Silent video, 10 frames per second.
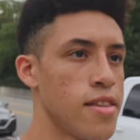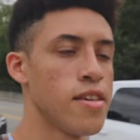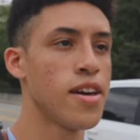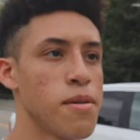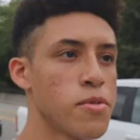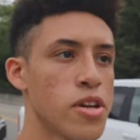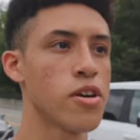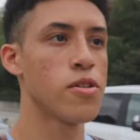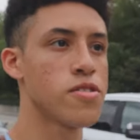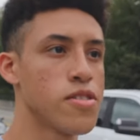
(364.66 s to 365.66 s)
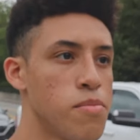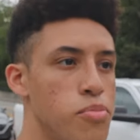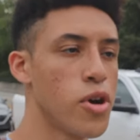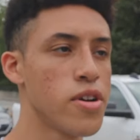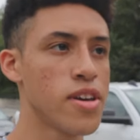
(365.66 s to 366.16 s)
And then I'm gonna go to the
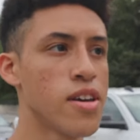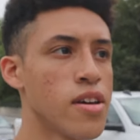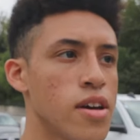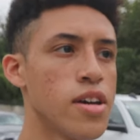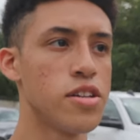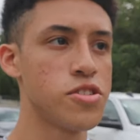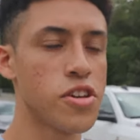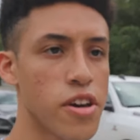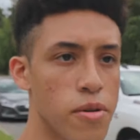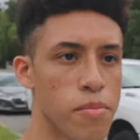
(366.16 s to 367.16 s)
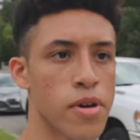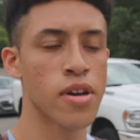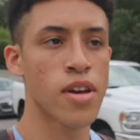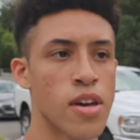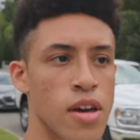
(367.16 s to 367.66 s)
Brodie gym
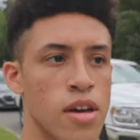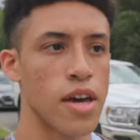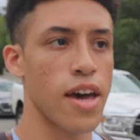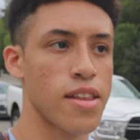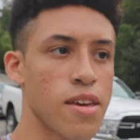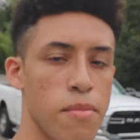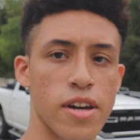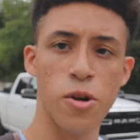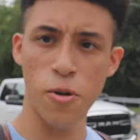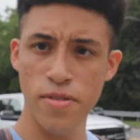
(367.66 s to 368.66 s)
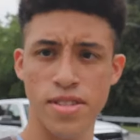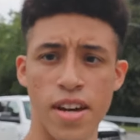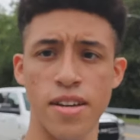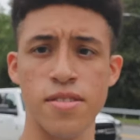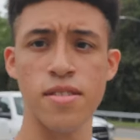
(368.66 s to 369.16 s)
and get my
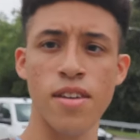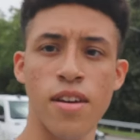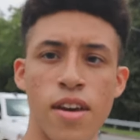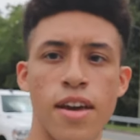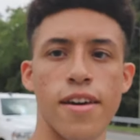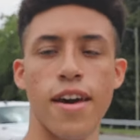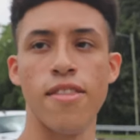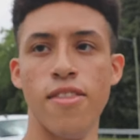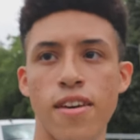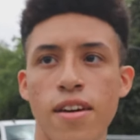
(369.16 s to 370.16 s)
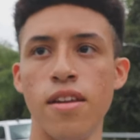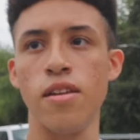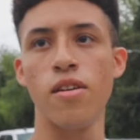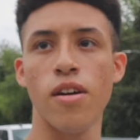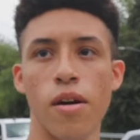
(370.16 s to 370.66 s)
COVID test. And
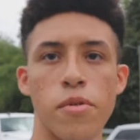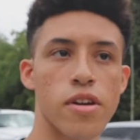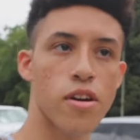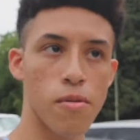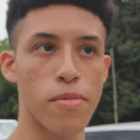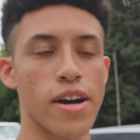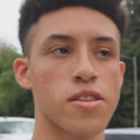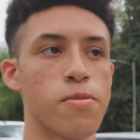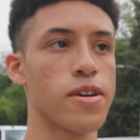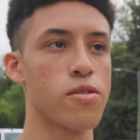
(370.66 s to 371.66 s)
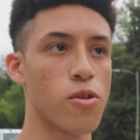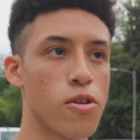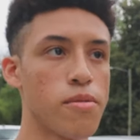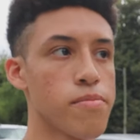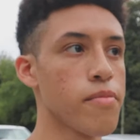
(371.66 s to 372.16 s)
then I'm gonna come back to my
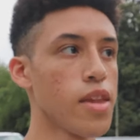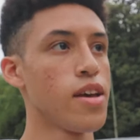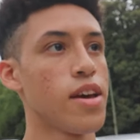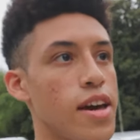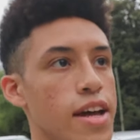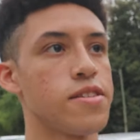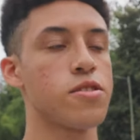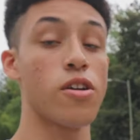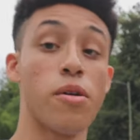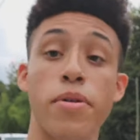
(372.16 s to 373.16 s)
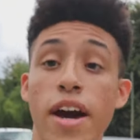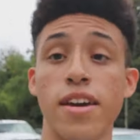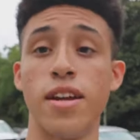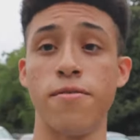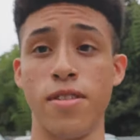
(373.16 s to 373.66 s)
dorm and start
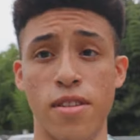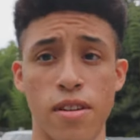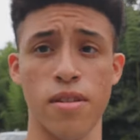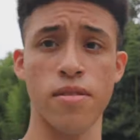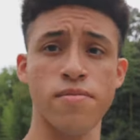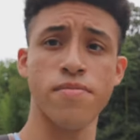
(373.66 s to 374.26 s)
unpacking everything.